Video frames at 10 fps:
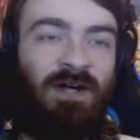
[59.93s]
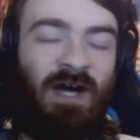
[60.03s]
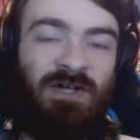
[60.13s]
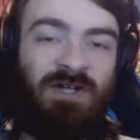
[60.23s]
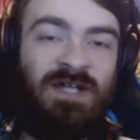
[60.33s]

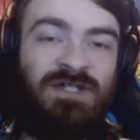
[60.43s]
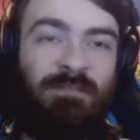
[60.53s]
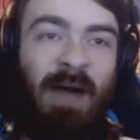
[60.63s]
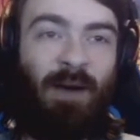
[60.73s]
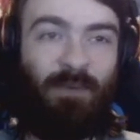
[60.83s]
a nice
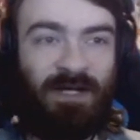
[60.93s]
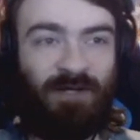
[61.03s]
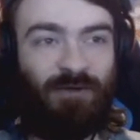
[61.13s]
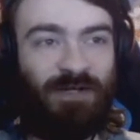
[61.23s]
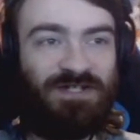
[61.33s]
power
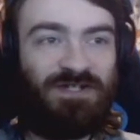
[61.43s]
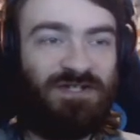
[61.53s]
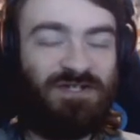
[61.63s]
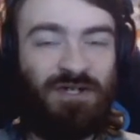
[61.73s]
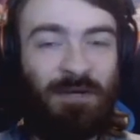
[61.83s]
increase,
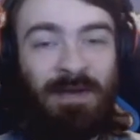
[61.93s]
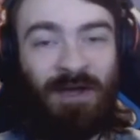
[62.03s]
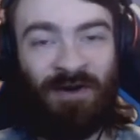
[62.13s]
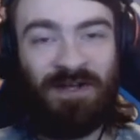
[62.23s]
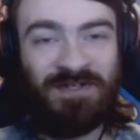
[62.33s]
because to be
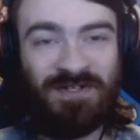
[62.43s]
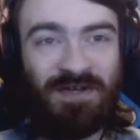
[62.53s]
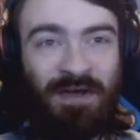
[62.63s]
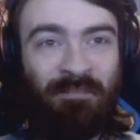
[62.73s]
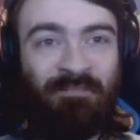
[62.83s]
honest,
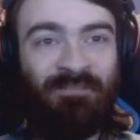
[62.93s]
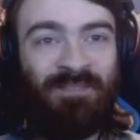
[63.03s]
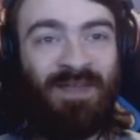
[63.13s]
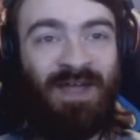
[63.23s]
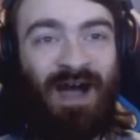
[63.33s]

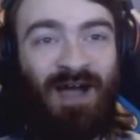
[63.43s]
I